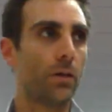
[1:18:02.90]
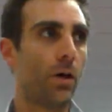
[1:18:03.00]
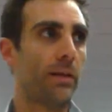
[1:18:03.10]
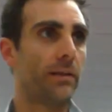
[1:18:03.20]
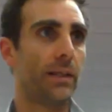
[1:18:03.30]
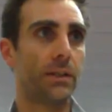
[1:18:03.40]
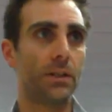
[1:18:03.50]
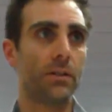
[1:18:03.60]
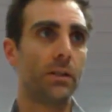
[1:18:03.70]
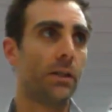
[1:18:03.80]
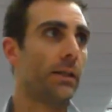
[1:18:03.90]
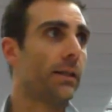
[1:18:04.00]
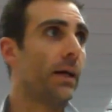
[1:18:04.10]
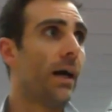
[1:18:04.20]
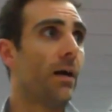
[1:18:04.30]
comment section.
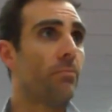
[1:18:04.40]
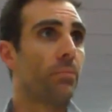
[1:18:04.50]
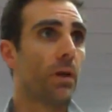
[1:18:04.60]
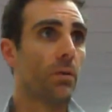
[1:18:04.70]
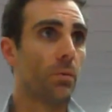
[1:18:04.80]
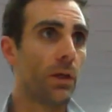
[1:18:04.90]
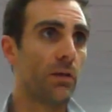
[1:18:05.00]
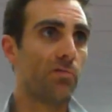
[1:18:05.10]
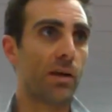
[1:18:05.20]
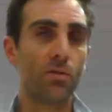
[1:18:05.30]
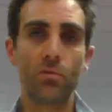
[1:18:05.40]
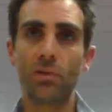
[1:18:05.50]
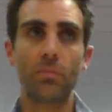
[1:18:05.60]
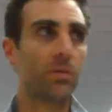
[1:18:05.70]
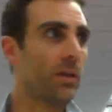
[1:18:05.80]
We're going to run through
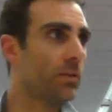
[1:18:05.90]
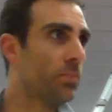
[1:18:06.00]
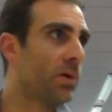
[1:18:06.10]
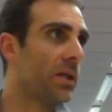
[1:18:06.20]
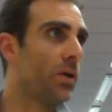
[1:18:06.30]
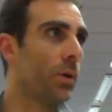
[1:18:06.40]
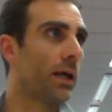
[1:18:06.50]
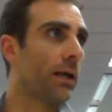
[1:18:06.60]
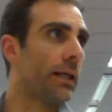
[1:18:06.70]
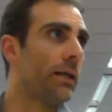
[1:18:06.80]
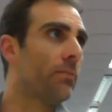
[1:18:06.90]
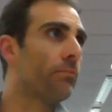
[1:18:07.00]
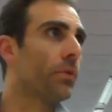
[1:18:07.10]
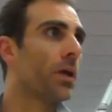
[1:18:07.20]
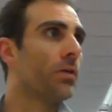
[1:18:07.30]
some things pretty quickly.
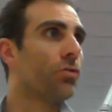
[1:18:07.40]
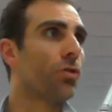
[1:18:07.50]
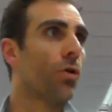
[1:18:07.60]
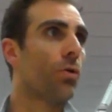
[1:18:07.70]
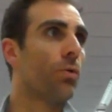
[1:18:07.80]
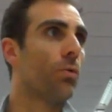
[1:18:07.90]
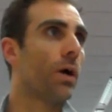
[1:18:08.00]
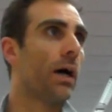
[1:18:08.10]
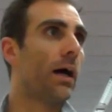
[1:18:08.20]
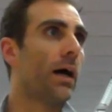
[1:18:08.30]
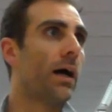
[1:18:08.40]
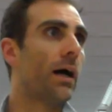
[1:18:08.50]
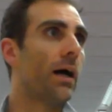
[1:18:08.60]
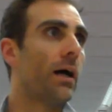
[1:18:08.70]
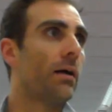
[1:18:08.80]
So
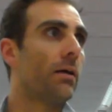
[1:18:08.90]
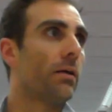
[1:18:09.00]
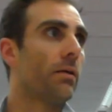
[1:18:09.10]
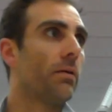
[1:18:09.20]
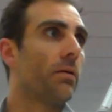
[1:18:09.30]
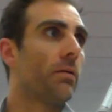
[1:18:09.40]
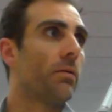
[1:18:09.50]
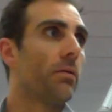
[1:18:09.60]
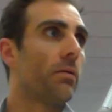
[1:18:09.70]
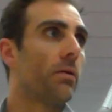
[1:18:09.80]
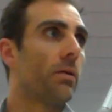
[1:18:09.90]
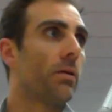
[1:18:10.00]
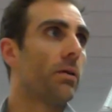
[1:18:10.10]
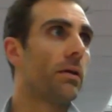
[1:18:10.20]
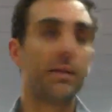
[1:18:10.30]
the
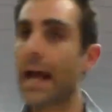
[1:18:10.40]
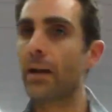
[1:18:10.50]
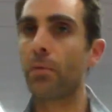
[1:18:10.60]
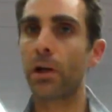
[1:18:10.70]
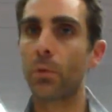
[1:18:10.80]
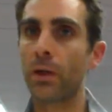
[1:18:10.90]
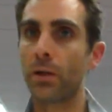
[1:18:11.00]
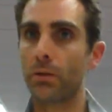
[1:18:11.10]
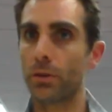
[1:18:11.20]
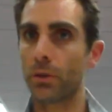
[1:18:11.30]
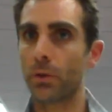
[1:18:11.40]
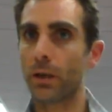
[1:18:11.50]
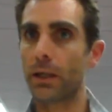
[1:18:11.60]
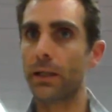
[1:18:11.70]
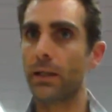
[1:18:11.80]
anabolic window. Do you want to
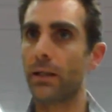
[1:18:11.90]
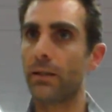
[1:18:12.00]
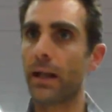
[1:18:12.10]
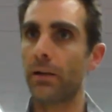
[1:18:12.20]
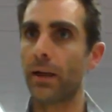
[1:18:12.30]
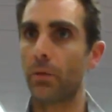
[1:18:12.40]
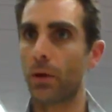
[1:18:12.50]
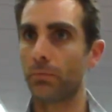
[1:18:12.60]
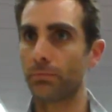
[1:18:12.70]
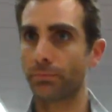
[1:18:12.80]
quickly nail that one?